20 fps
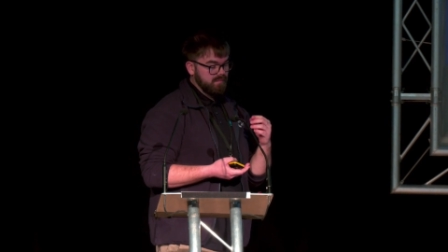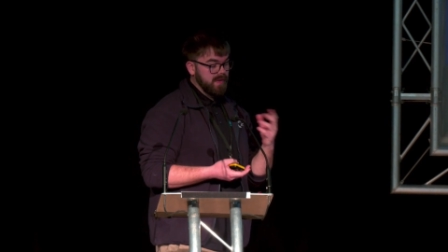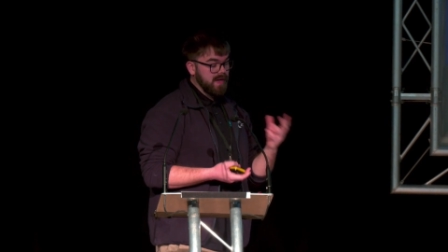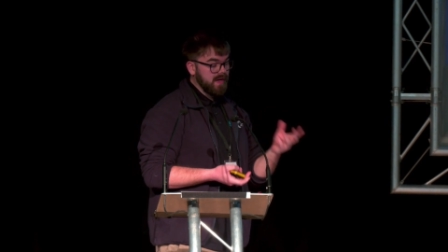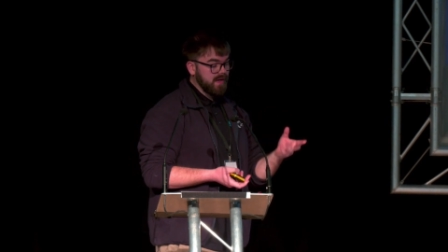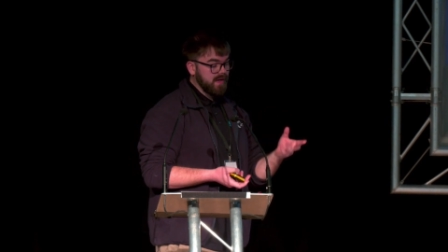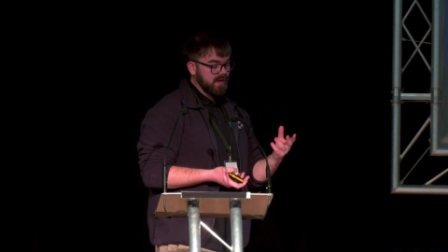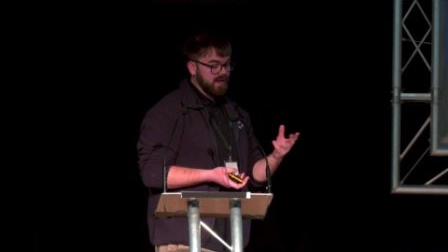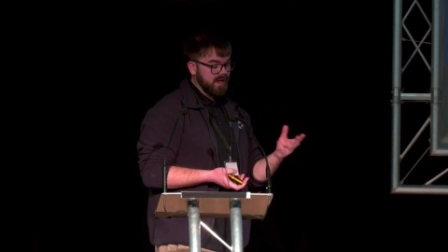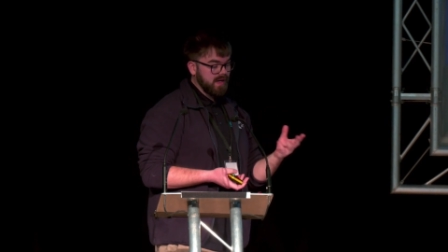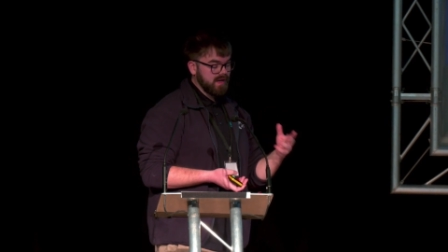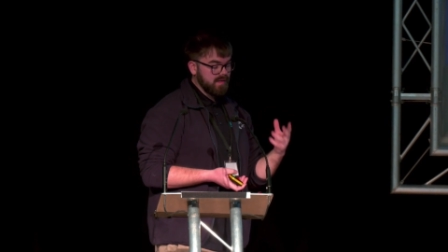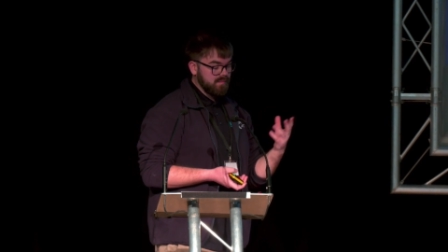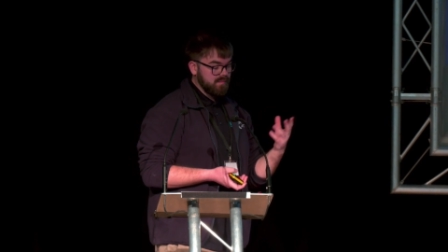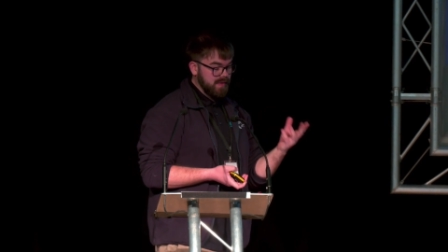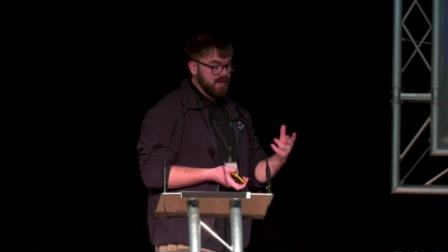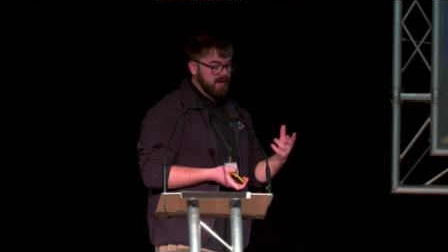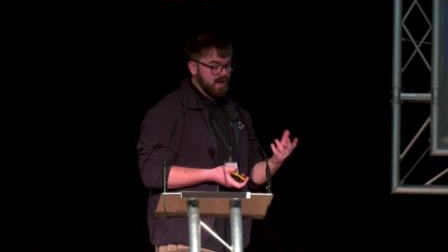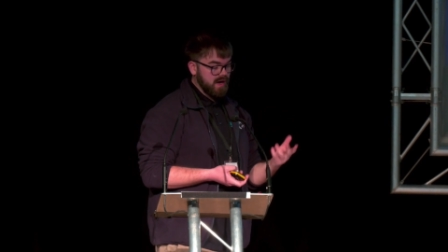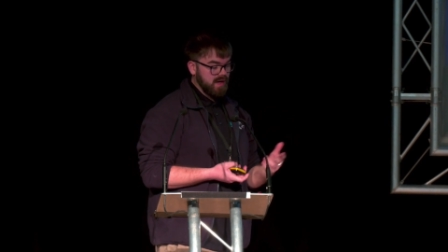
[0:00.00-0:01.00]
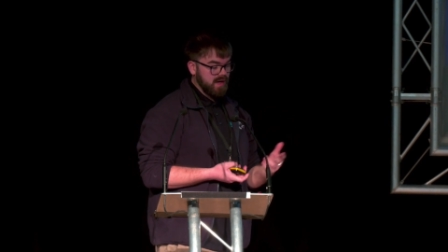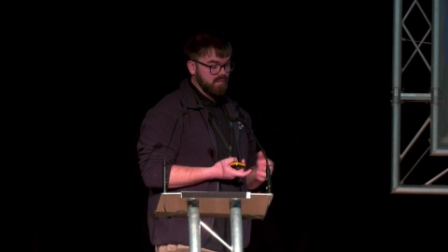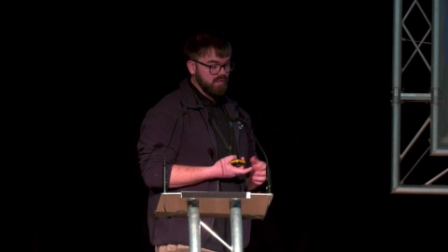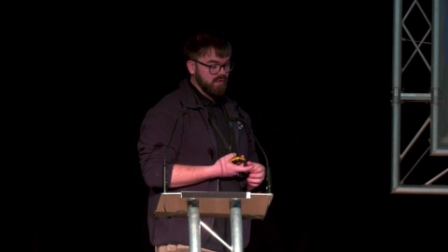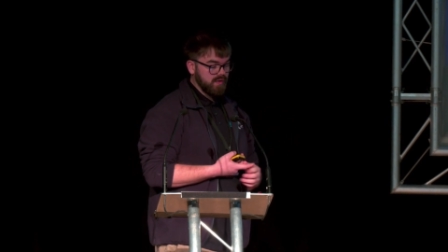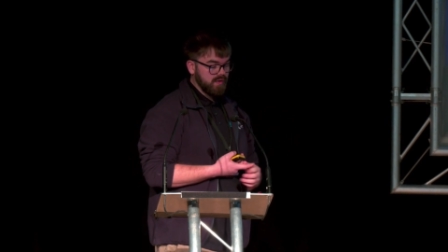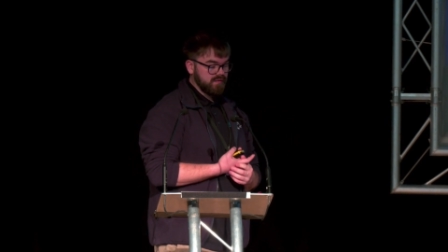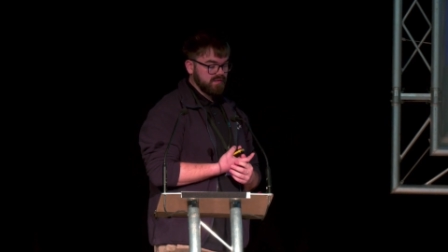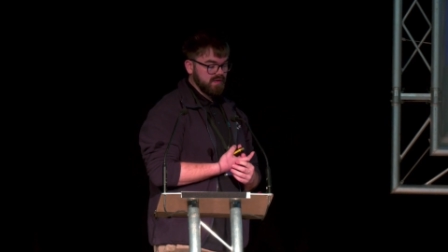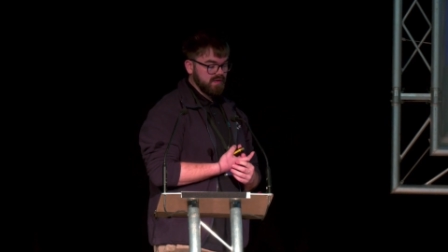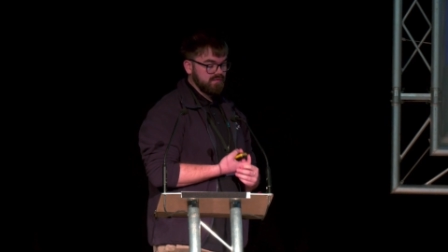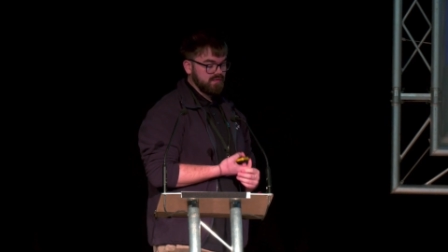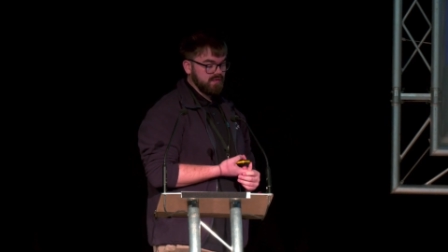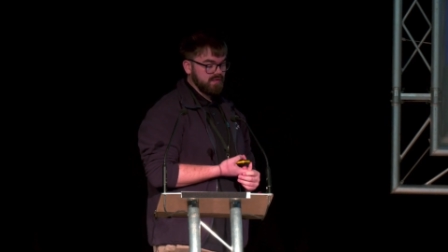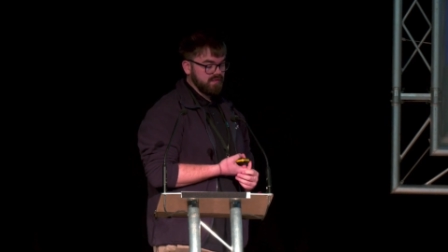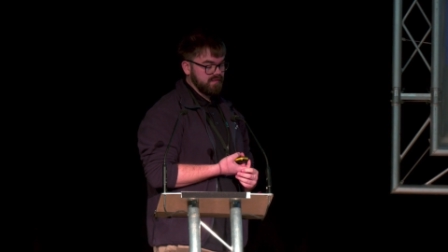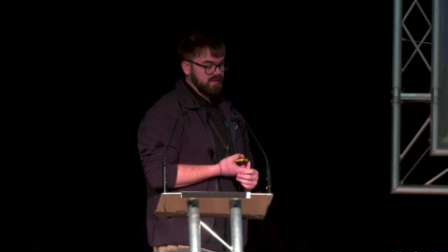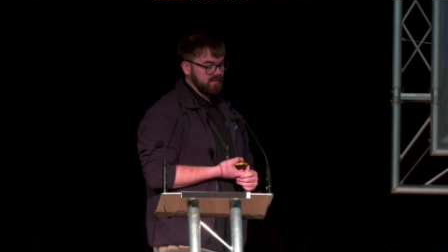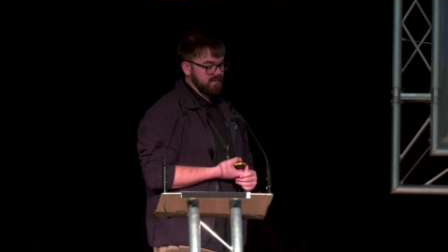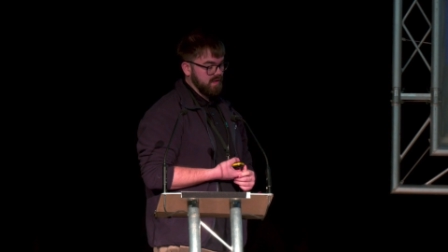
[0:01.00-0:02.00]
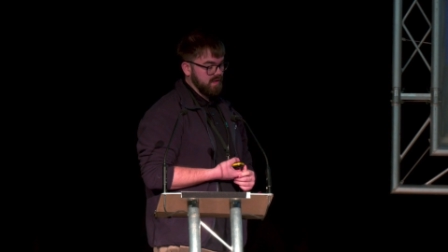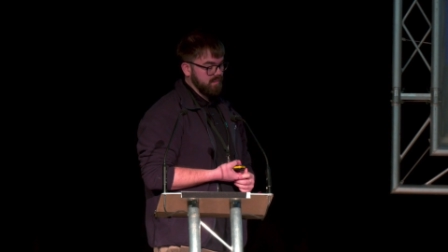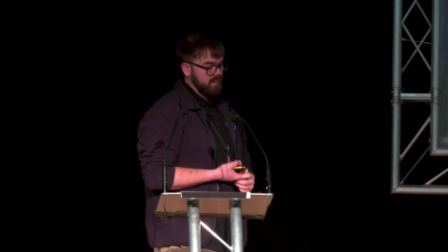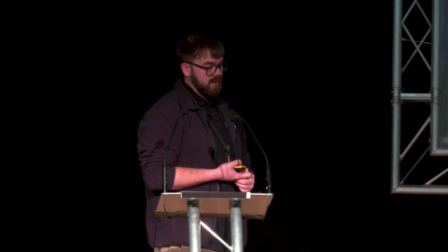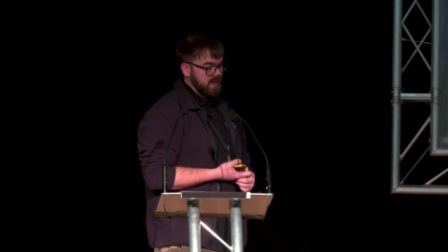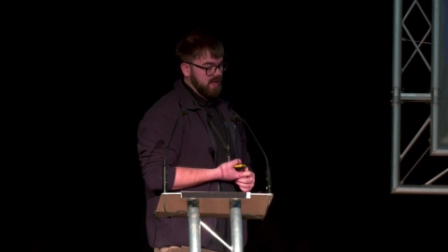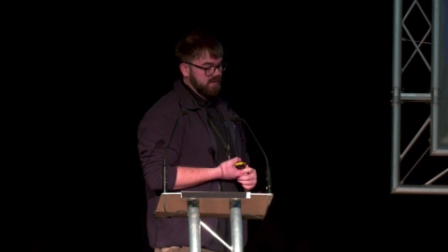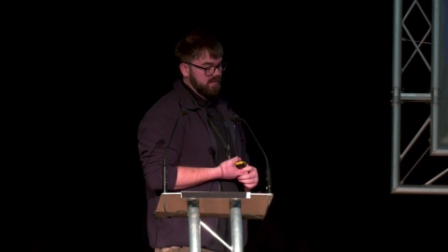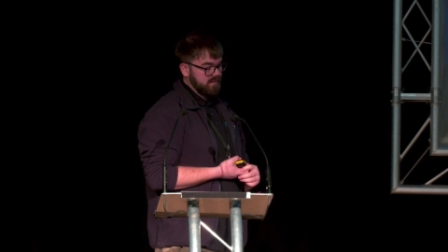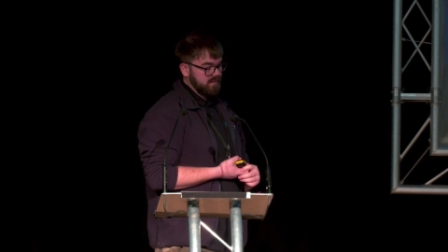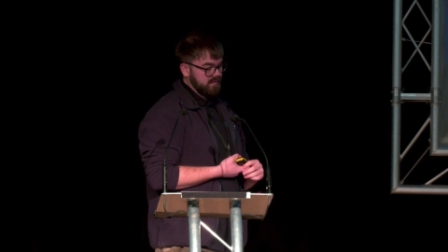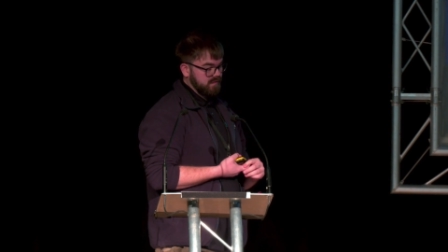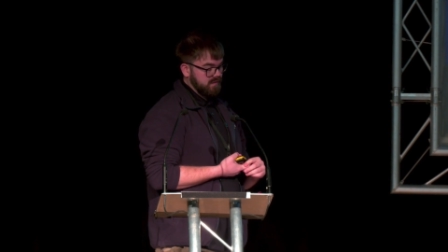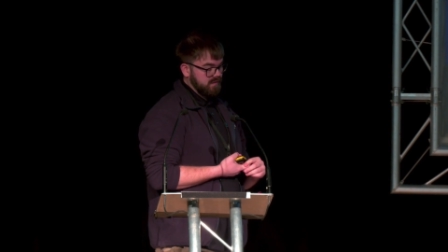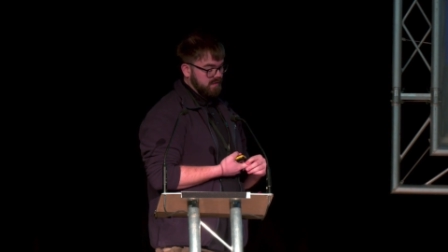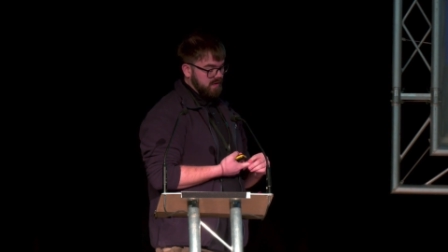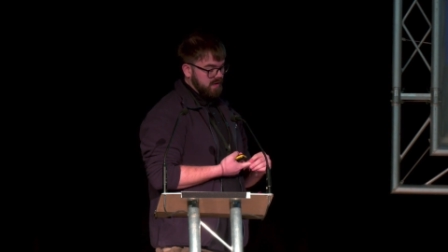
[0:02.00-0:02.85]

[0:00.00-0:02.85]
being, it can be an early warning sign for disease outbreaks.